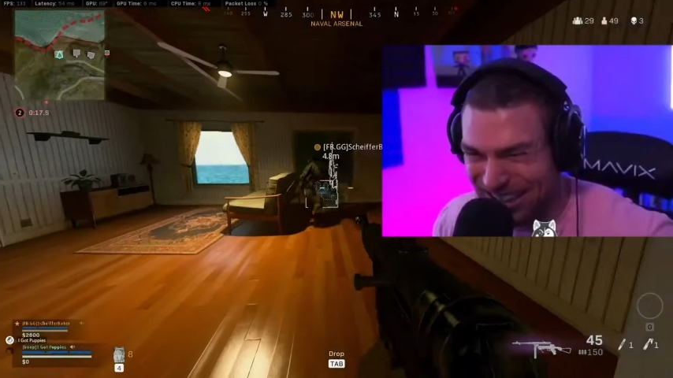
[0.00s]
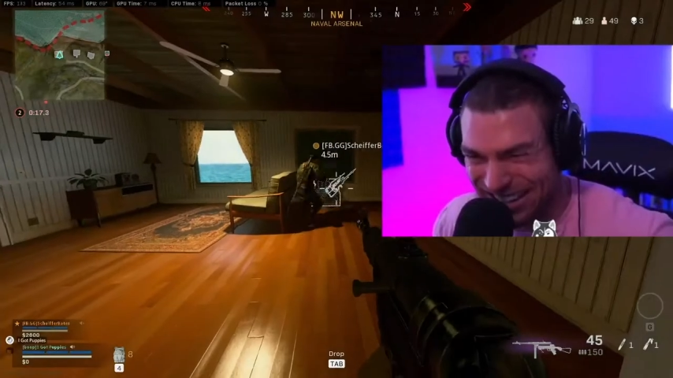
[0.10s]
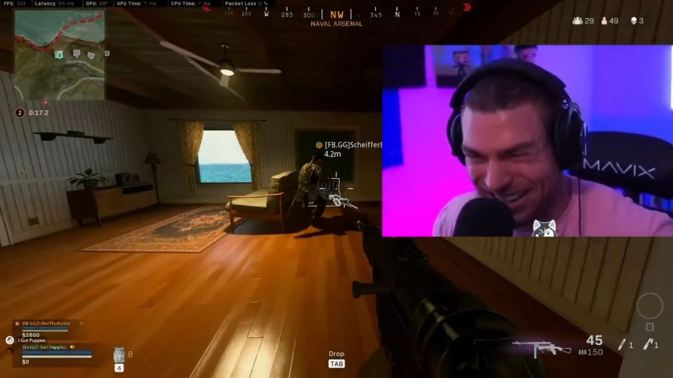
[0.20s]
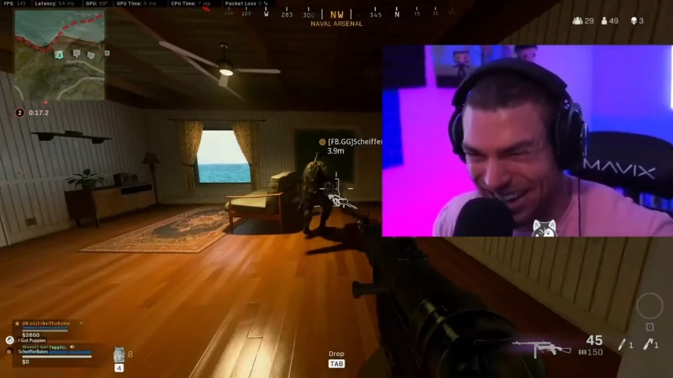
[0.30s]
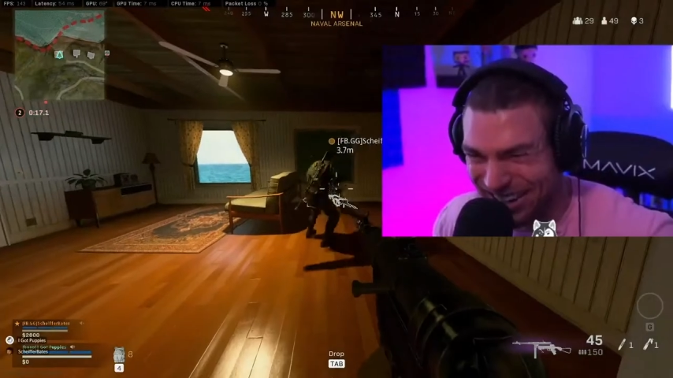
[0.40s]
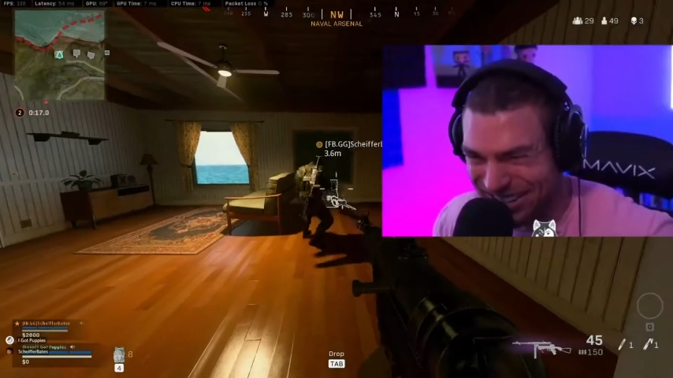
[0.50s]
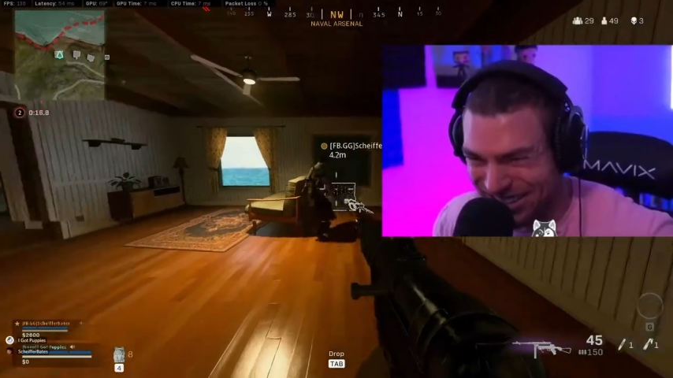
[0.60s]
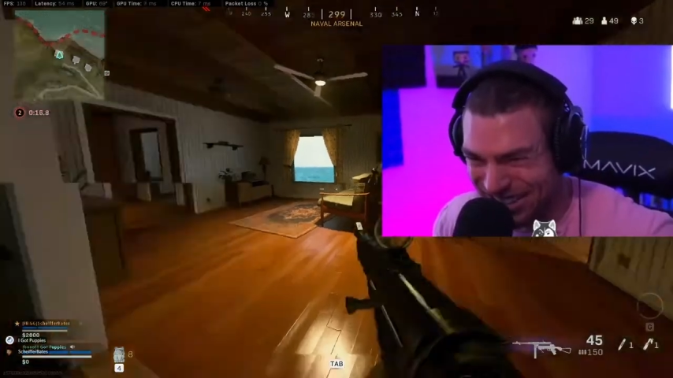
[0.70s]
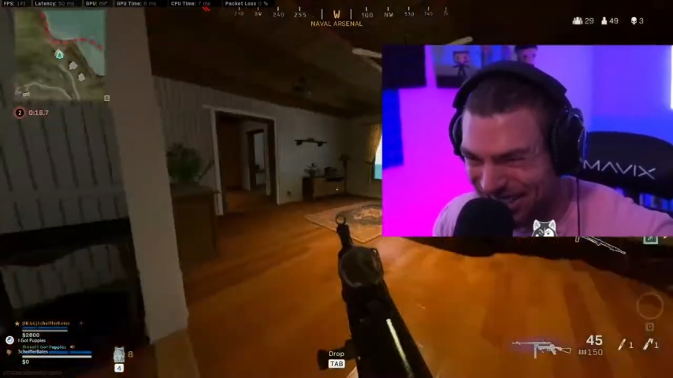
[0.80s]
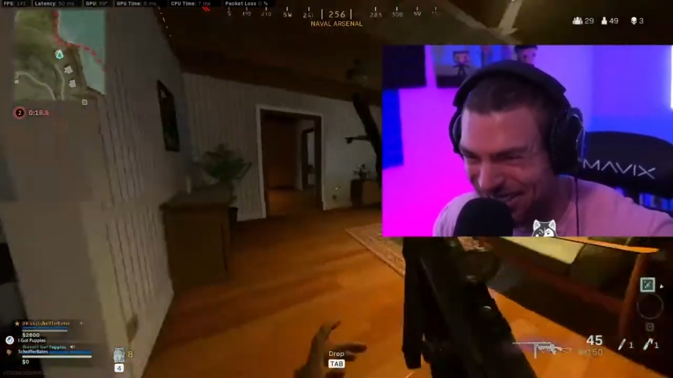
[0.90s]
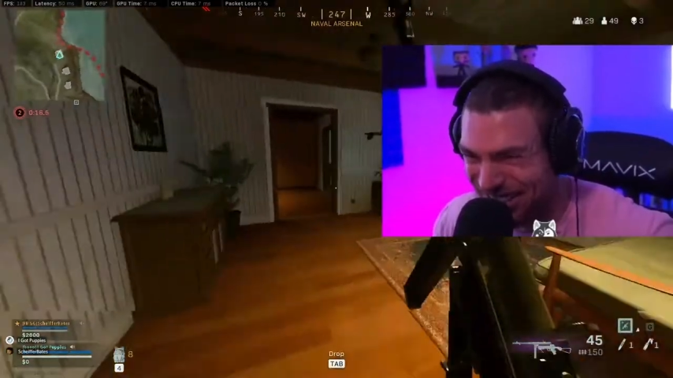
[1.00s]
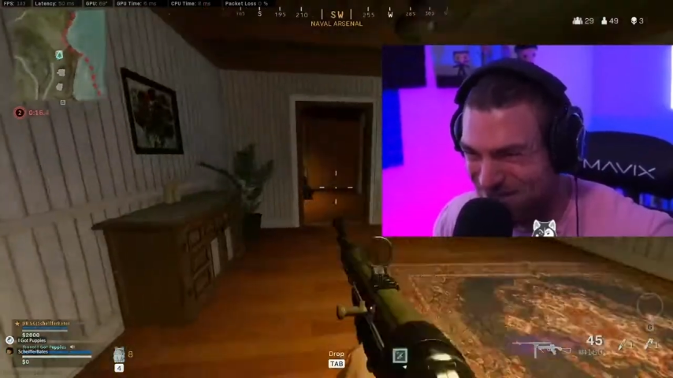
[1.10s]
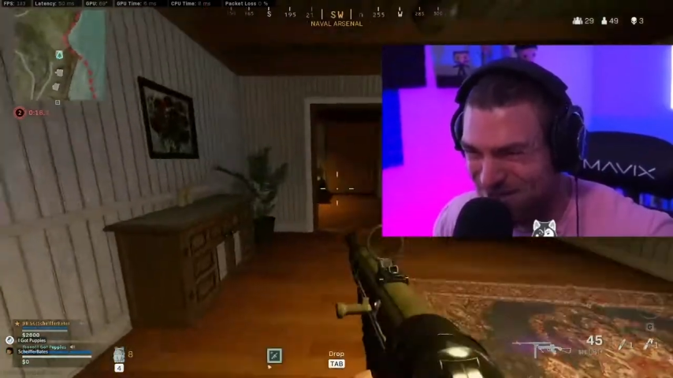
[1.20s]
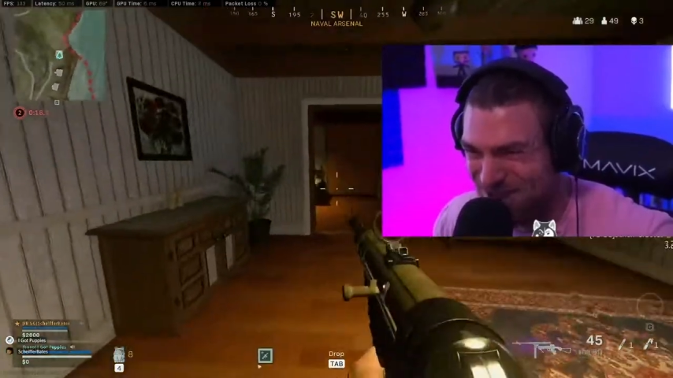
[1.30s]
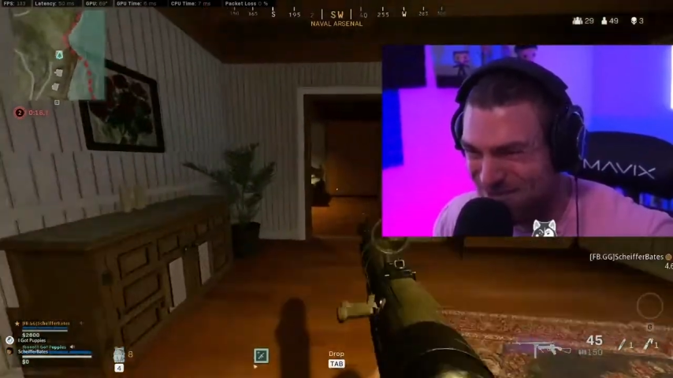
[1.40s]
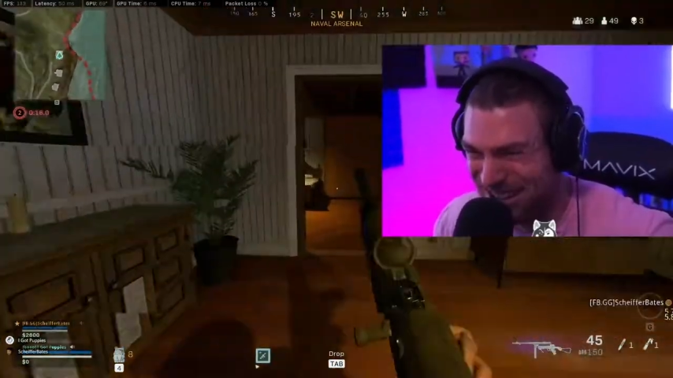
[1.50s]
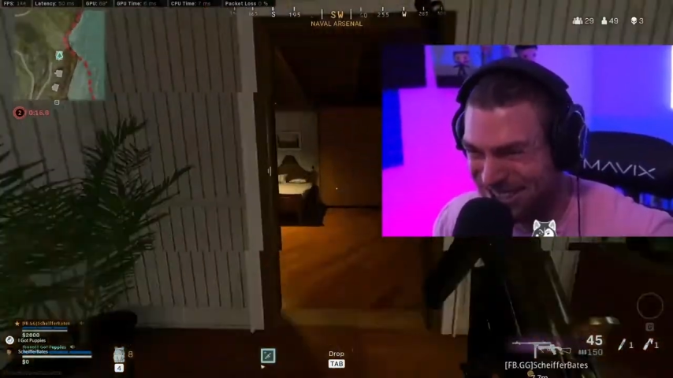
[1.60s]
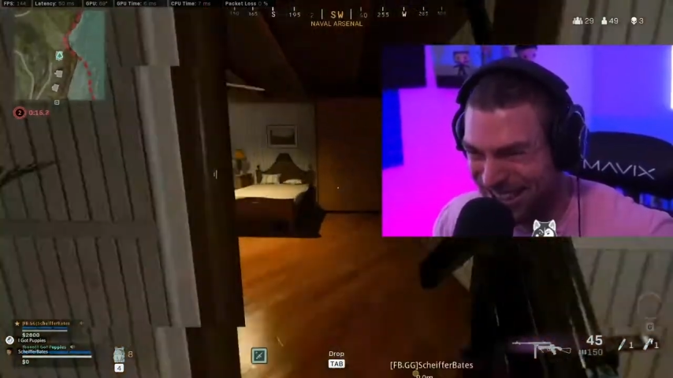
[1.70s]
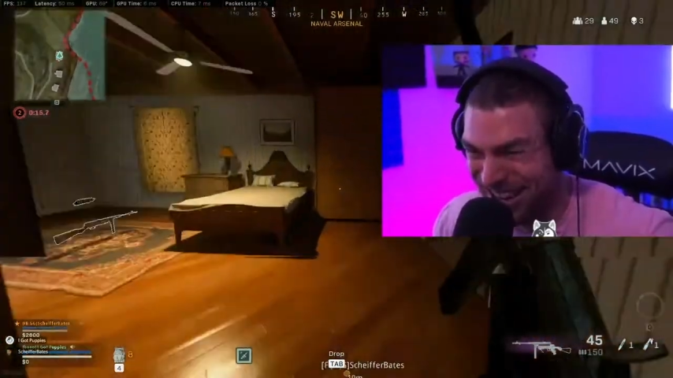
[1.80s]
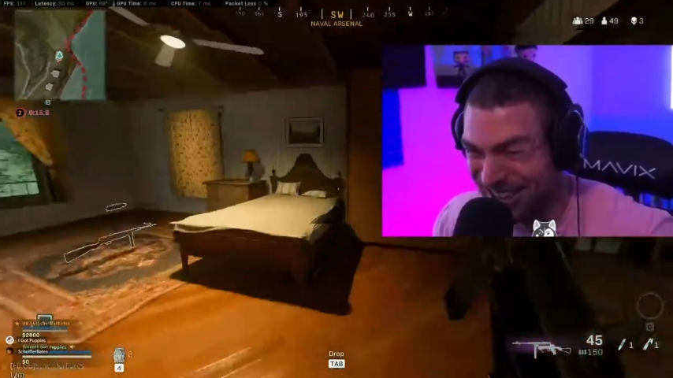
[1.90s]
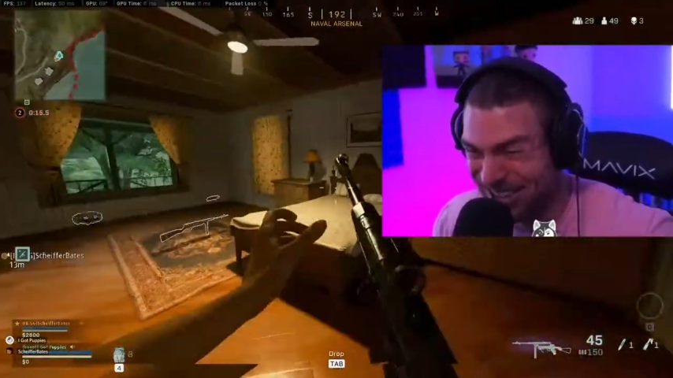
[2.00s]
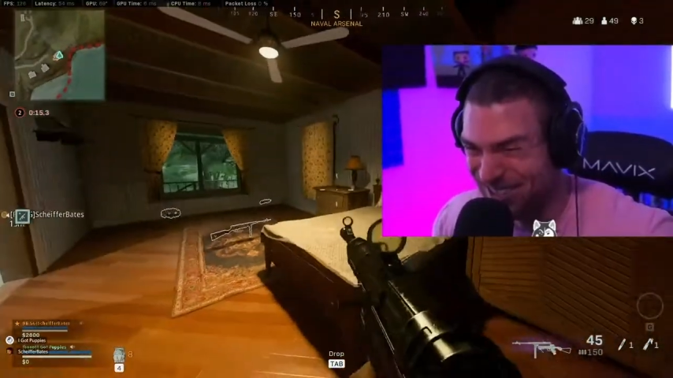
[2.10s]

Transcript: a character and you're like, well, my childhood,